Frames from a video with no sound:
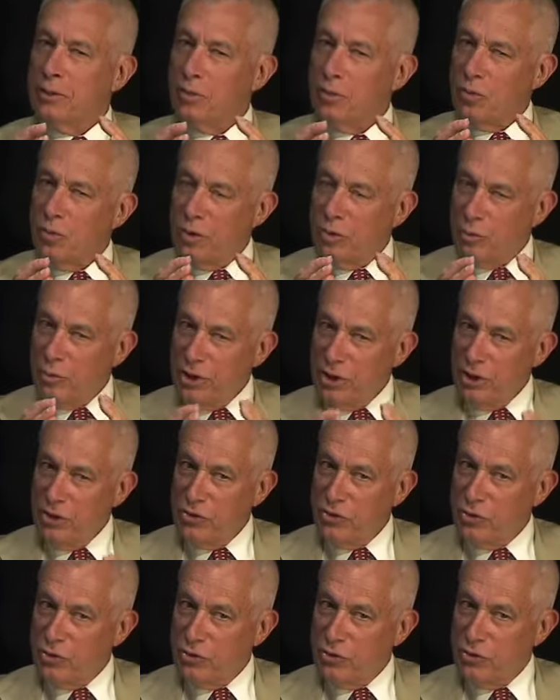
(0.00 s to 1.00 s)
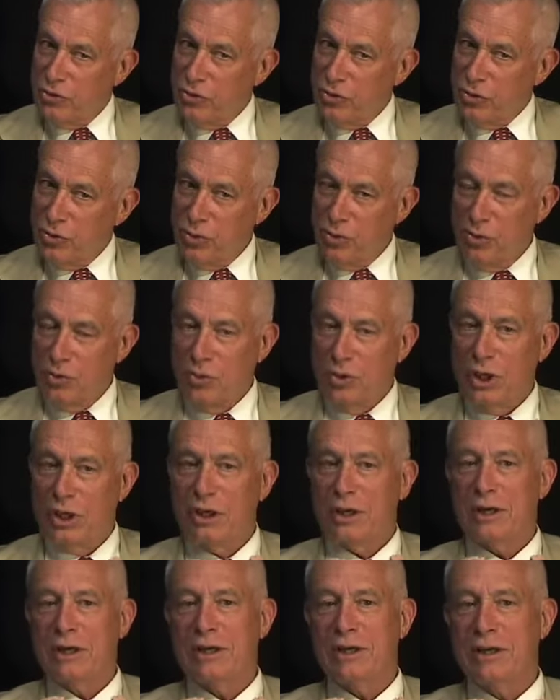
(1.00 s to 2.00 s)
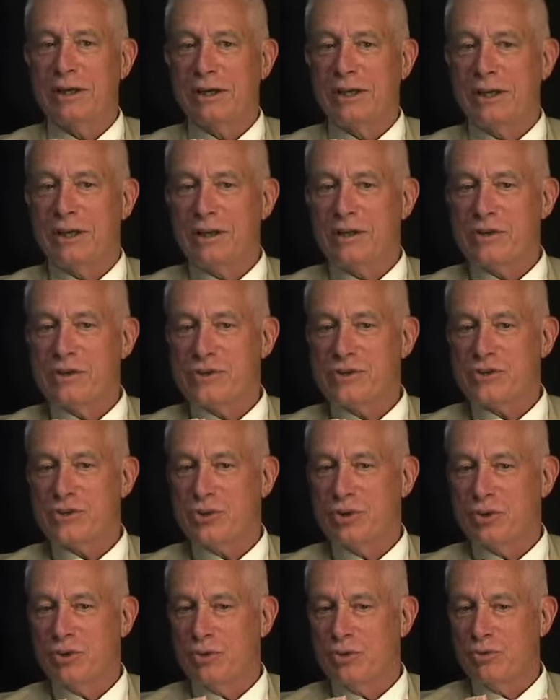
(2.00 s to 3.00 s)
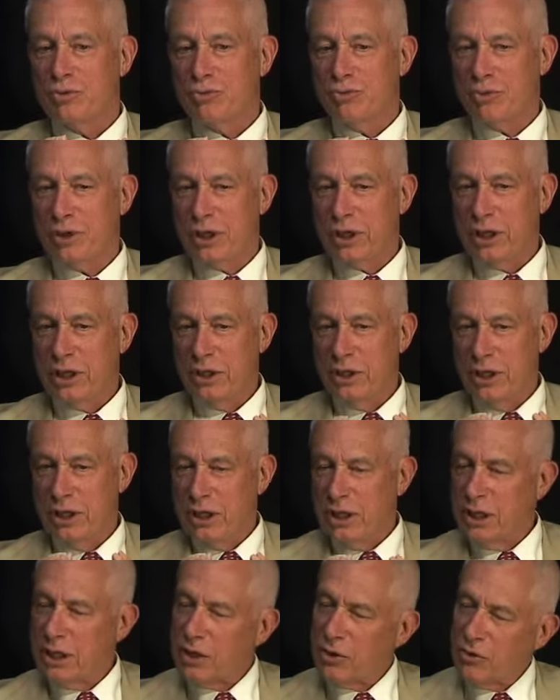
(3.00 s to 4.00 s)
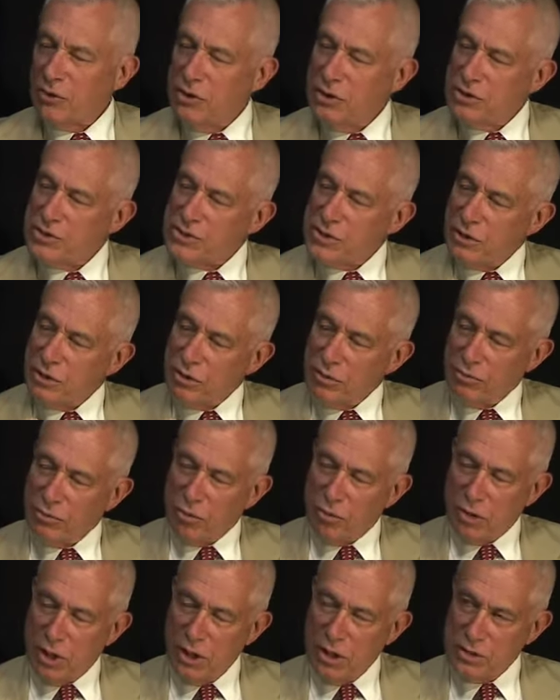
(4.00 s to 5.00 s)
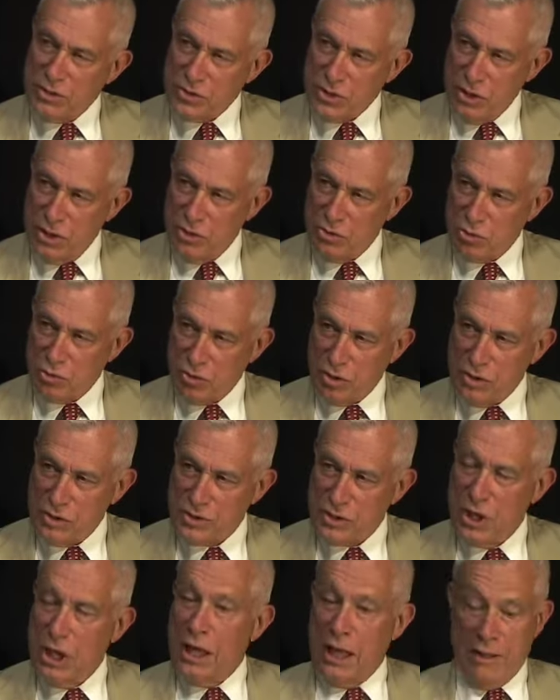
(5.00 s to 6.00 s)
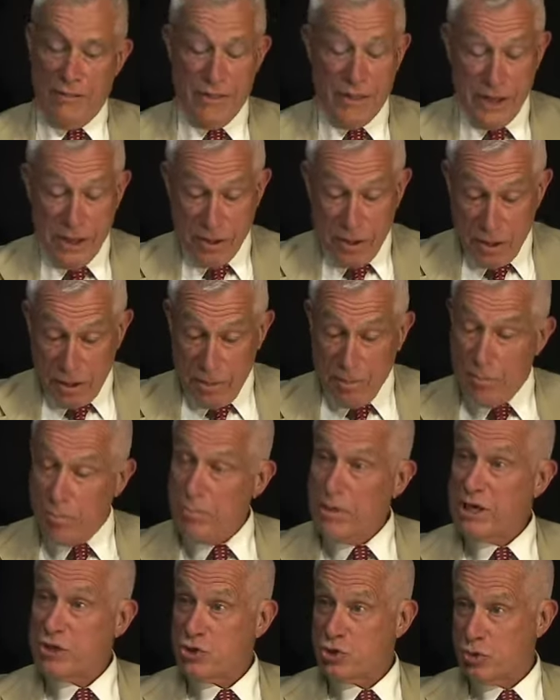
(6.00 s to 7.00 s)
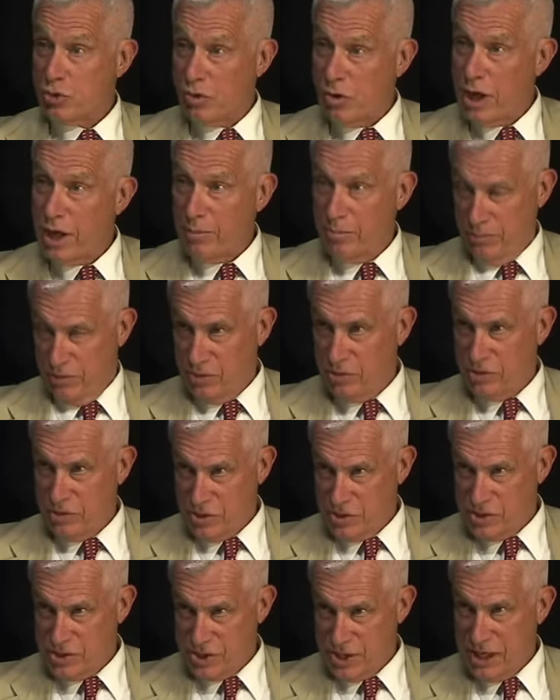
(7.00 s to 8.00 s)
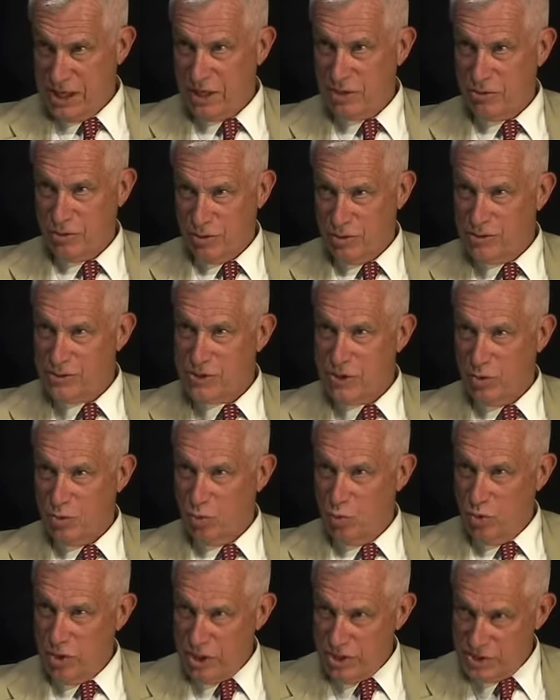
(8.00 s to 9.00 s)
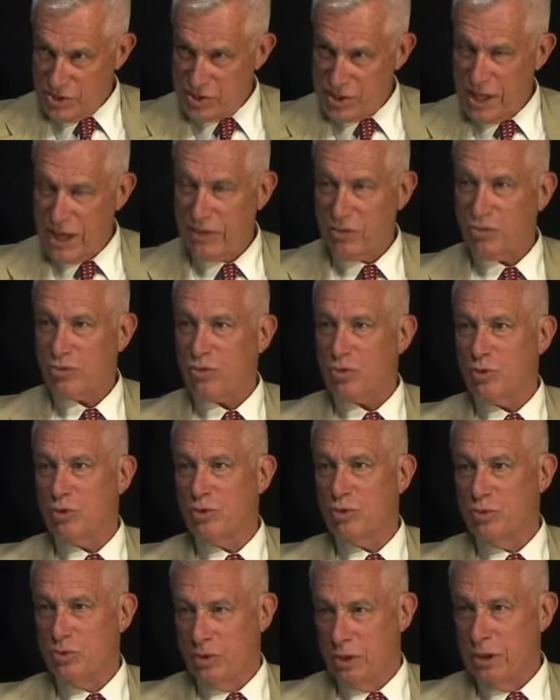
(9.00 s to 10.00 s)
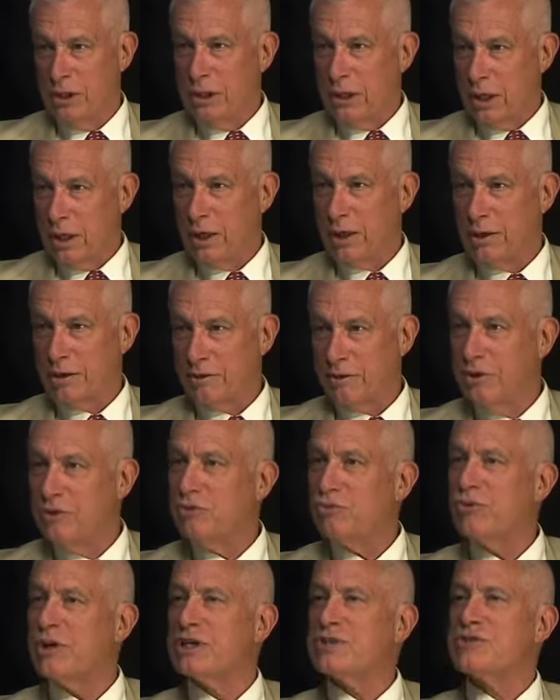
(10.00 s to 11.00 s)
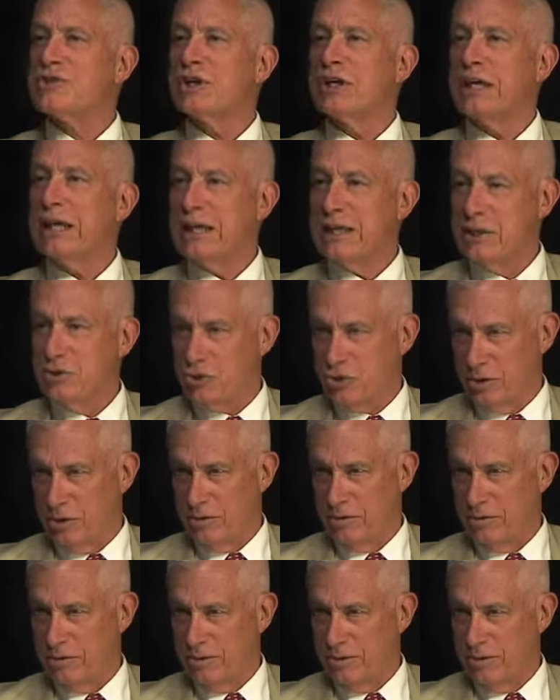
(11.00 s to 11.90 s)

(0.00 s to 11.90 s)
What we need to do is to find the areas that are of greatest interest that measure up to the standards that we set through our investigation,